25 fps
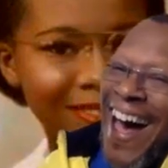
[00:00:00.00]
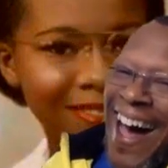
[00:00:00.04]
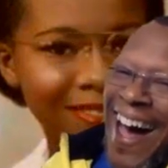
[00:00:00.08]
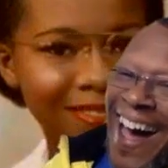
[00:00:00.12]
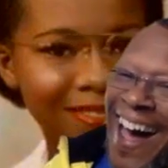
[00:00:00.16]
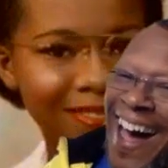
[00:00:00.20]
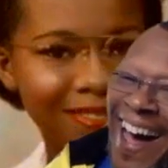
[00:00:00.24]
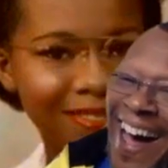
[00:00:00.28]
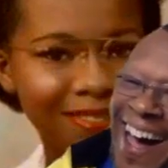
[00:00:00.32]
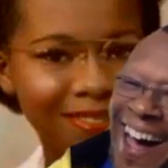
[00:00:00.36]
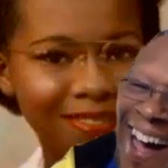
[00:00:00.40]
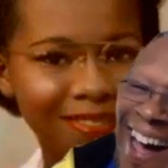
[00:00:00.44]

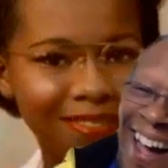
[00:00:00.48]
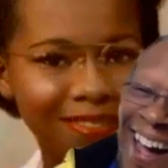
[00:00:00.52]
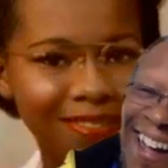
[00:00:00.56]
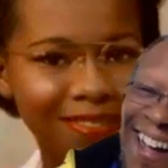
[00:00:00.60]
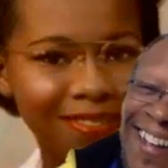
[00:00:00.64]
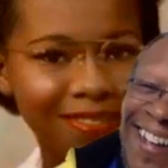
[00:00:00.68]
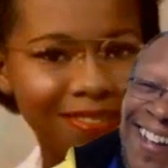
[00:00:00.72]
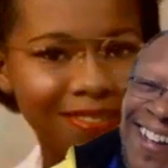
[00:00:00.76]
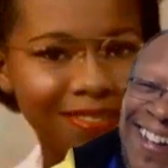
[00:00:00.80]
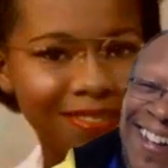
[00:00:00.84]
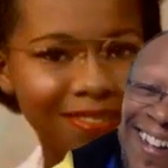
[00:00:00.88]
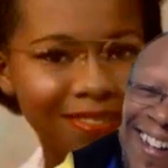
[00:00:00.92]

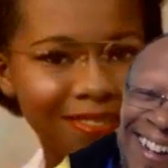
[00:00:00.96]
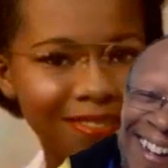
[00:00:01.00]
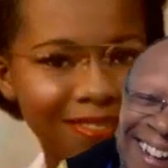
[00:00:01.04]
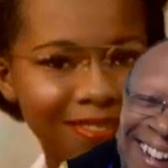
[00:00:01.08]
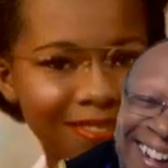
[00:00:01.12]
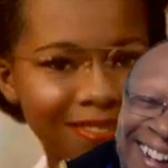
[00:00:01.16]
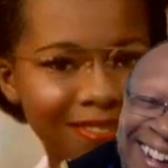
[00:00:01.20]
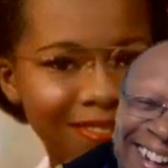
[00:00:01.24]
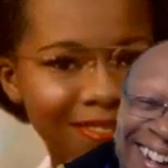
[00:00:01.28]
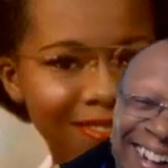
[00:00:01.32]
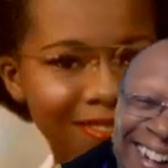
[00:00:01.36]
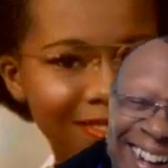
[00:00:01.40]

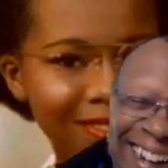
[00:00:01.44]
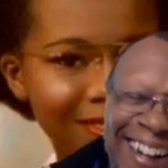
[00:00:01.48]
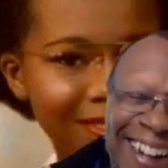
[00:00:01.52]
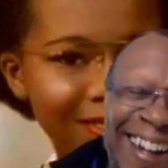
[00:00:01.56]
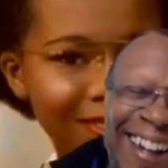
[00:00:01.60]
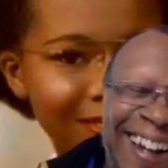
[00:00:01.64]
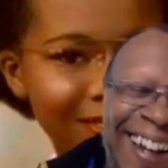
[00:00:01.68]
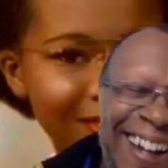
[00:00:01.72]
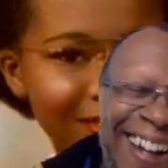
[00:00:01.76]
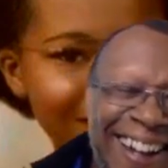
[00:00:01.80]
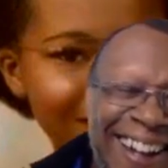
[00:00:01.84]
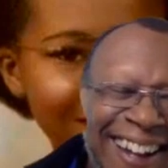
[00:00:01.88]

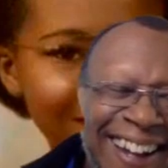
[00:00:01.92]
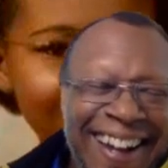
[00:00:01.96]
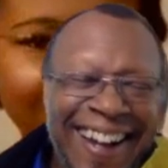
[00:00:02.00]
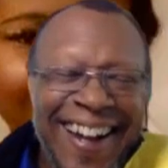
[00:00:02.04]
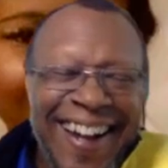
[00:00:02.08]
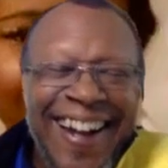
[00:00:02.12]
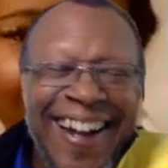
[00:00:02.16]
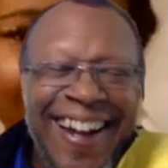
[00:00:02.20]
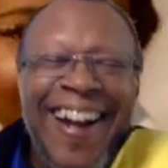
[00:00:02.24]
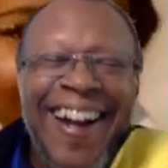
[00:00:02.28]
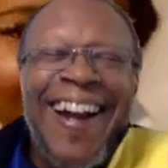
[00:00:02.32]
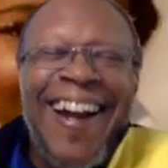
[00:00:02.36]

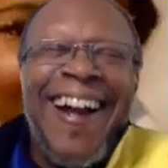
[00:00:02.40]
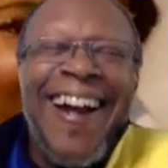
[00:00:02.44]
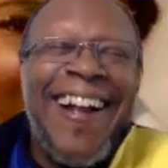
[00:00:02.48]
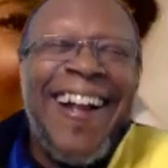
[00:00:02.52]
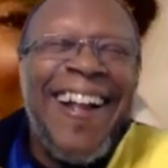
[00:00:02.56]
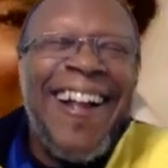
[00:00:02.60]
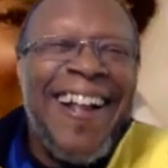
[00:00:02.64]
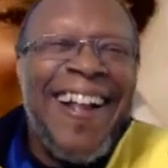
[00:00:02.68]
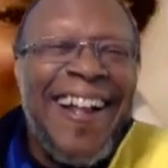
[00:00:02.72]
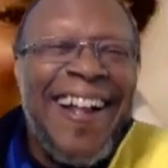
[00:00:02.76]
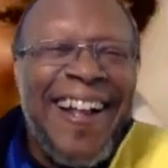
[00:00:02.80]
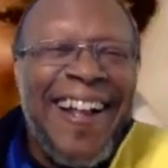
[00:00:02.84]

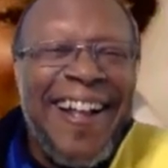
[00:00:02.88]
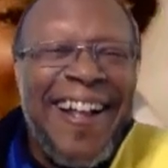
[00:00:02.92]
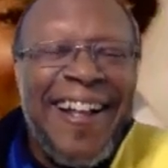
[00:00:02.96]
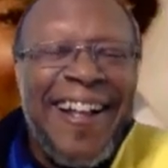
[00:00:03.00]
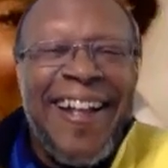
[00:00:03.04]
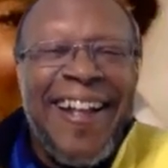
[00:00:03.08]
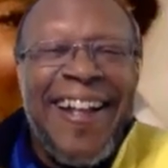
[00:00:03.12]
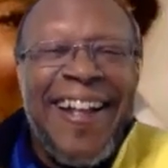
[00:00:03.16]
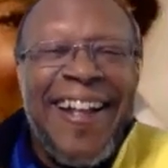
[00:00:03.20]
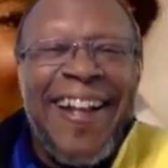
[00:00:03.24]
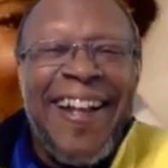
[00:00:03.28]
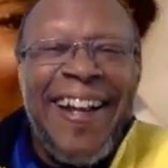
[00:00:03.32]

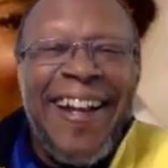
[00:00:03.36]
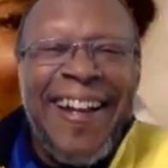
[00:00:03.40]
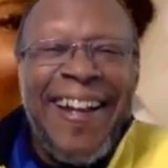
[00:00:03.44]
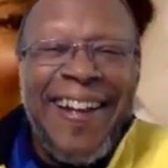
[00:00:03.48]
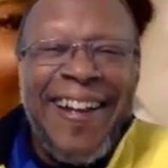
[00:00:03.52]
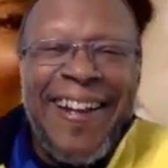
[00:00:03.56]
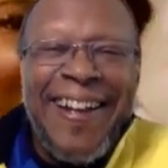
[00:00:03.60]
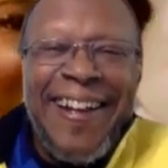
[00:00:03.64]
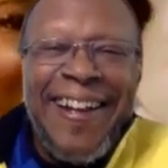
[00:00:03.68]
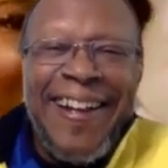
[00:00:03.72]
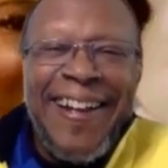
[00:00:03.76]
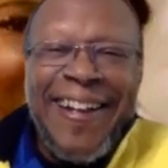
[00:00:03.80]

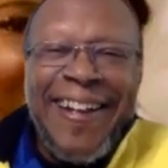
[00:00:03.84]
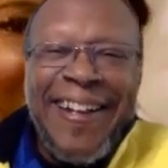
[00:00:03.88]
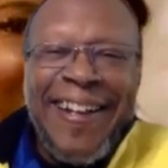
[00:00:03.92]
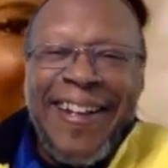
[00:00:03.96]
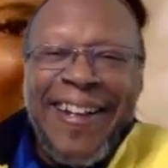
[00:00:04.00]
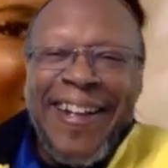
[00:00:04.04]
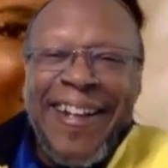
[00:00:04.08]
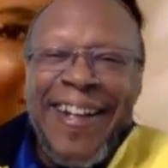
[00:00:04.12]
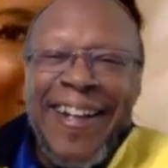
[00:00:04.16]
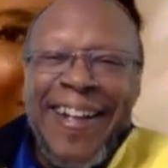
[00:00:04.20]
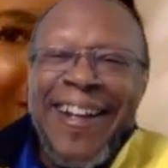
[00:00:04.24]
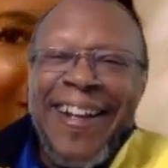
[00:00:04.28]

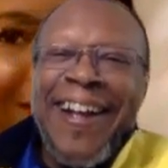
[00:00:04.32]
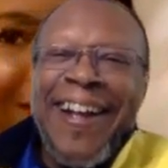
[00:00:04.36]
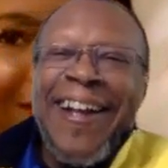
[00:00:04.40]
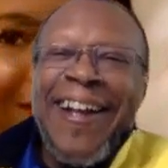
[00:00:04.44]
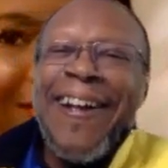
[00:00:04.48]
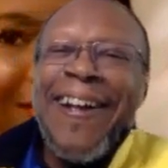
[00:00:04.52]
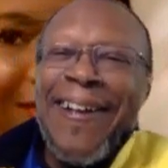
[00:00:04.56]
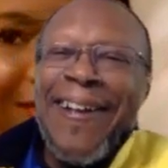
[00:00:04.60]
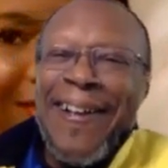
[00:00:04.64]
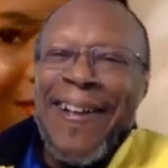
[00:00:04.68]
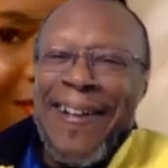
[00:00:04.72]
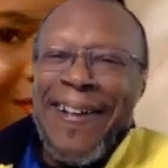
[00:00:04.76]

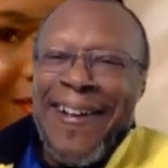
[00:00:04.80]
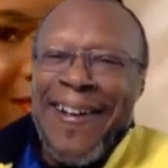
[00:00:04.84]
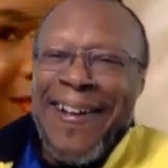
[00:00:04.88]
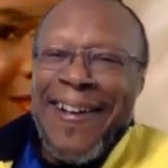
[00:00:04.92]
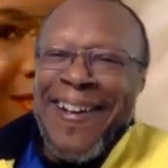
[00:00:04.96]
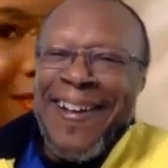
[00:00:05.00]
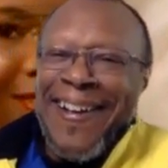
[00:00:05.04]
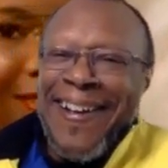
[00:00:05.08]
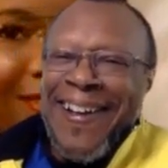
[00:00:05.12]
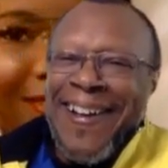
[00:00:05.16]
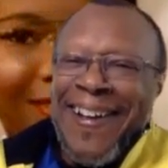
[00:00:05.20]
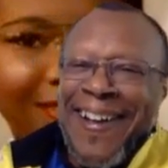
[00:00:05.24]

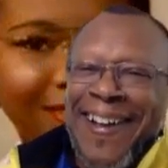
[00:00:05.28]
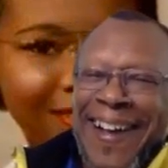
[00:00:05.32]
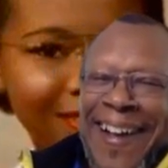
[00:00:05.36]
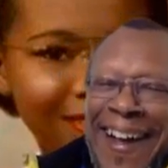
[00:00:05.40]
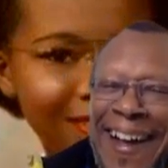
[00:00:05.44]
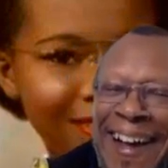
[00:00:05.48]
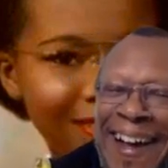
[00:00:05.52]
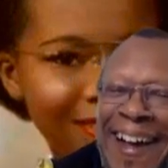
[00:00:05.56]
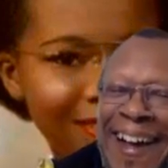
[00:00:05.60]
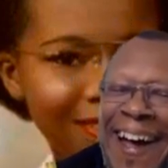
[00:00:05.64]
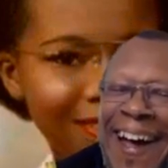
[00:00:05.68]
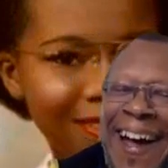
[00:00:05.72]

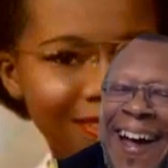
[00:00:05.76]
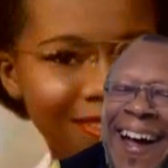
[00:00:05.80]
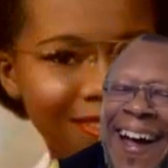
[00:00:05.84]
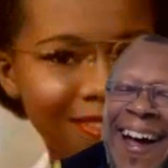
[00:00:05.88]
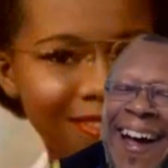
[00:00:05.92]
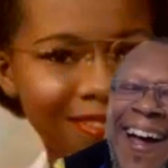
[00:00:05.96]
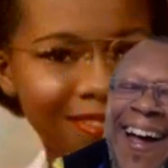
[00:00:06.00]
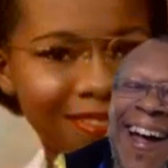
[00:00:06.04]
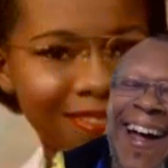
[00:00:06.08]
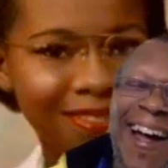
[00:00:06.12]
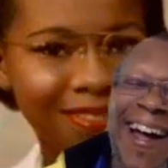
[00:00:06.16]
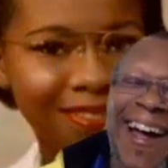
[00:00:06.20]

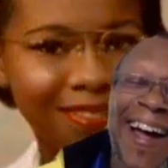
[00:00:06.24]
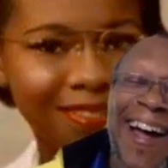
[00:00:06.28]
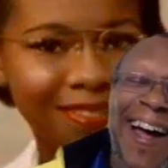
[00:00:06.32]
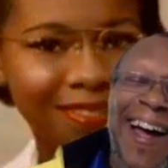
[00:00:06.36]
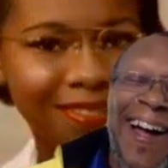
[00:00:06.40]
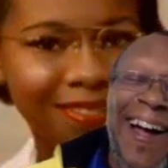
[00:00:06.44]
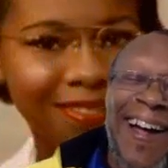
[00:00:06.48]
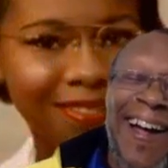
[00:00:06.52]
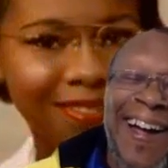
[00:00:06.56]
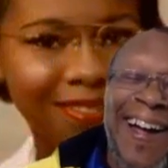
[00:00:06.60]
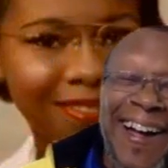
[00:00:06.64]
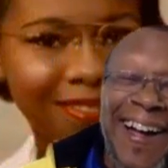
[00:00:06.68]

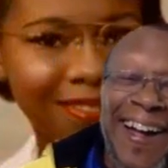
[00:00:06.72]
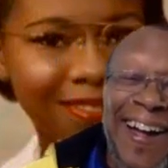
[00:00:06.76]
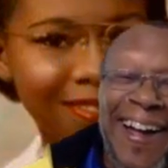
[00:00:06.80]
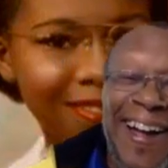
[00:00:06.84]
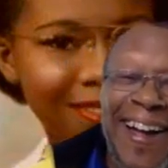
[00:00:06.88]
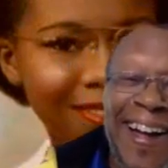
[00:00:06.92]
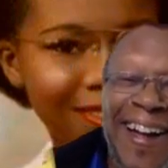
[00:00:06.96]
[no speech]